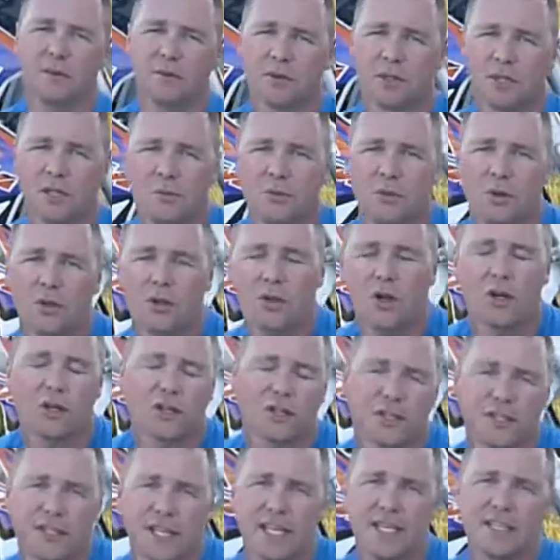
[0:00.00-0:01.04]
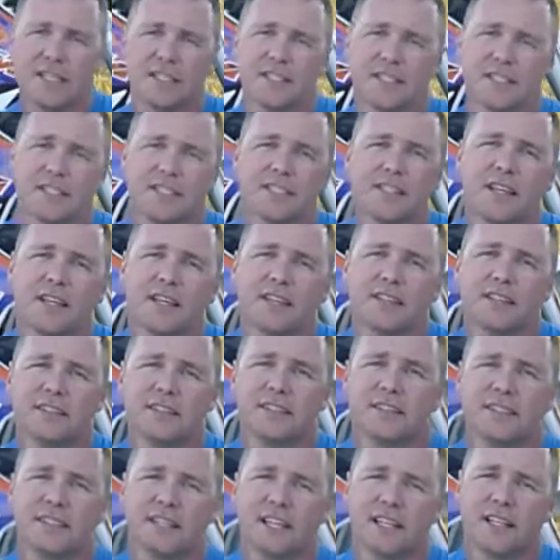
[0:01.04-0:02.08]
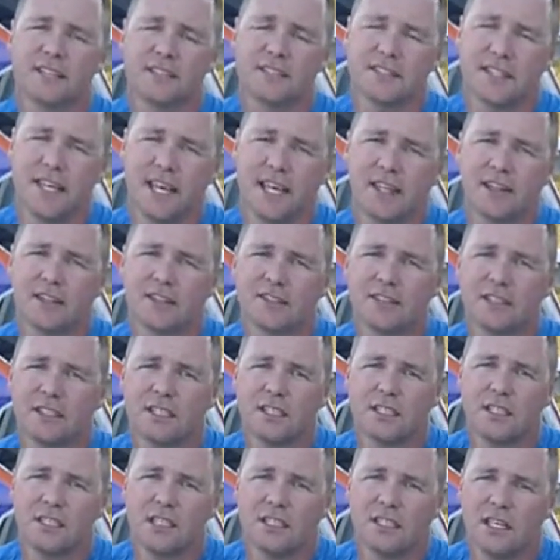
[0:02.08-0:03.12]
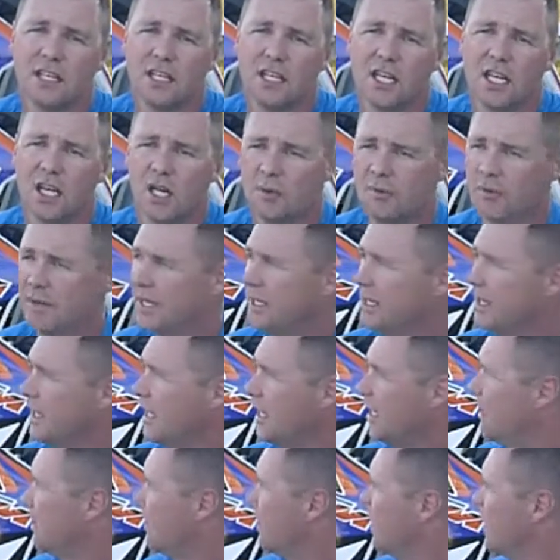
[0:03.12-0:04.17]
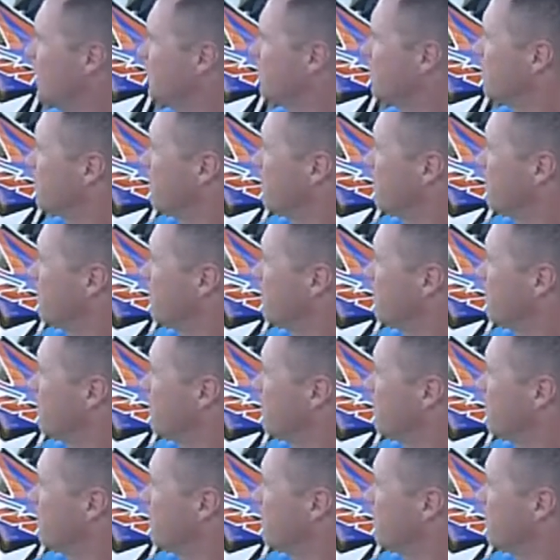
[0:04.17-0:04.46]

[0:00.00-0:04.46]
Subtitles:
that we're going to put longer days in on the saddle, I ended up